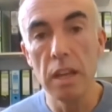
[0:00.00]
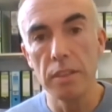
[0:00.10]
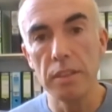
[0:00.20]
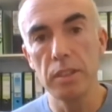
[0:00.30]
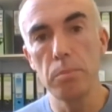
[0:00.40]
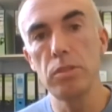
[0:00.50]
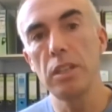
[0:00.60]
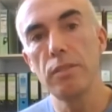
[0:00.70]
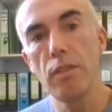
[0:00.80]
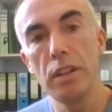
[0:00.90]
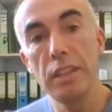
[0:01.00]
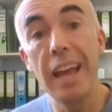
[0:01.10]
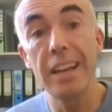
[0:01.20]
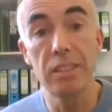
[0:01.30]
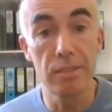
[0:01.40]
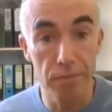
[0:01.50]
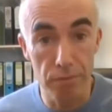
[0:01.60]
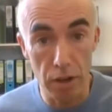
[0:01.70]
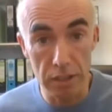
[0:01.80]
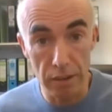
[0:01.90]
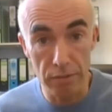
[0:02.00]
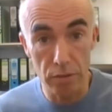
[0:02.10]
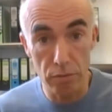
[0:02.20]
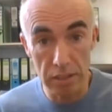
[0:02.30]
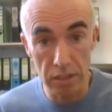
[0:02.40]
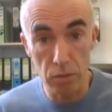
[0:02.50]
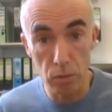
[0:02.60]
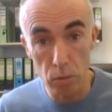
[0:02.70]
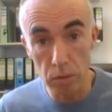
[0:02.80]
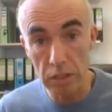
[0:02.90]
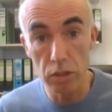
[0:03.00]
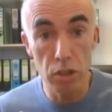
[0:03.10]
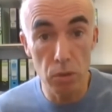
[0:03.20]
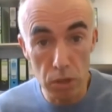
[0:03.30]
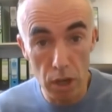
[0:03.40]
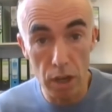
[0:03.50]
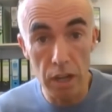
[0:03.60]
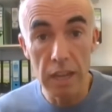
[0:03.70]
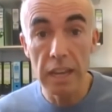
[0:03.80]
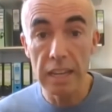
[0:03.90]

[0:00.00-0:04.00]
the subject of our next Friday fundraising call in the new year